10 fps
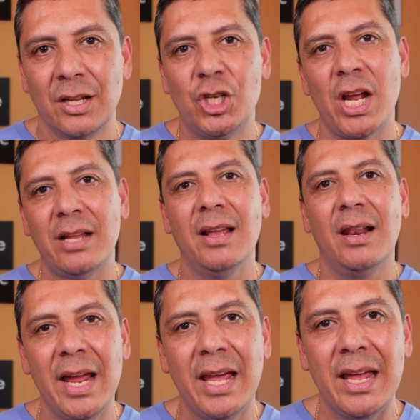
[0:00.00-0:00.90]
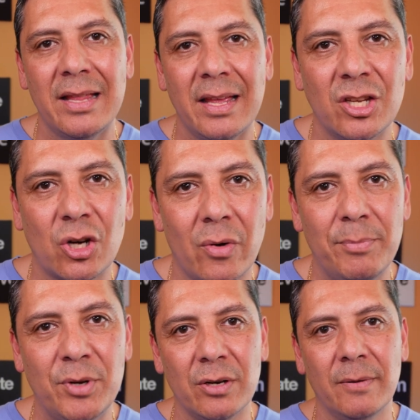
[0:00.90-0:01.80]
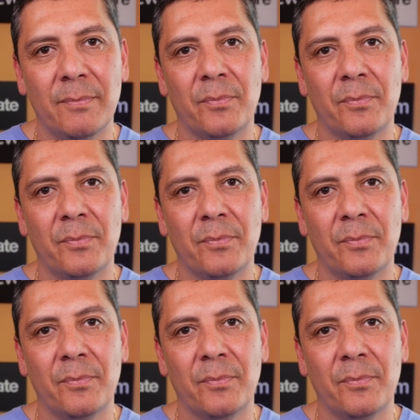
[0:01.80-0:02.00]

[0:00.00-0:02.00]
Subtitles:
Check the link in the description.